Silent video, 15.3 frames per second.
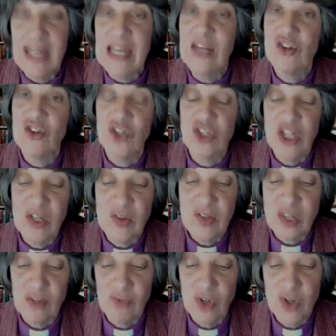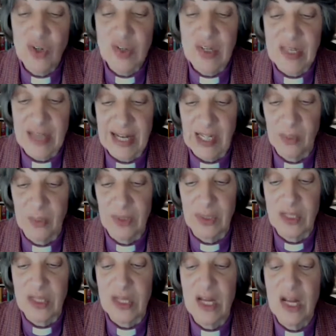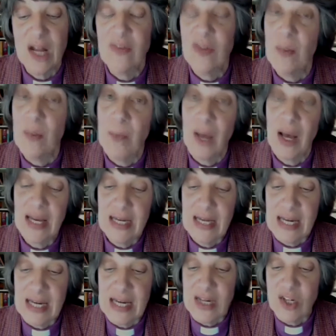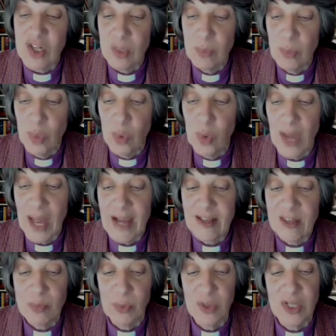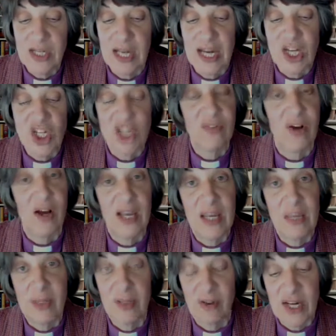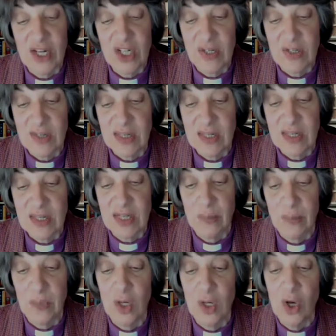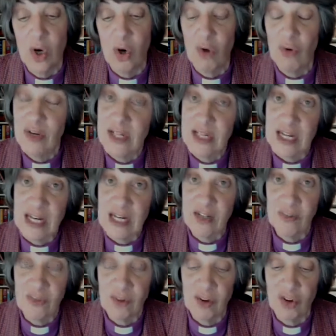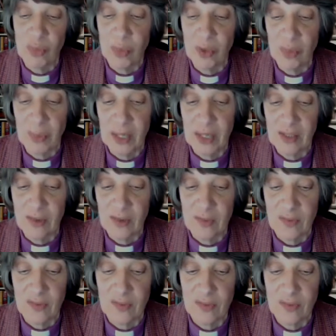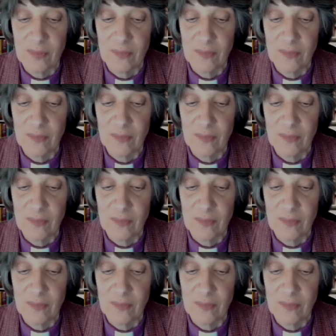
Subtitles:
introduce a route to settlement that might lead to more exploitation of our immigration system or indeed of vulnerable migrants.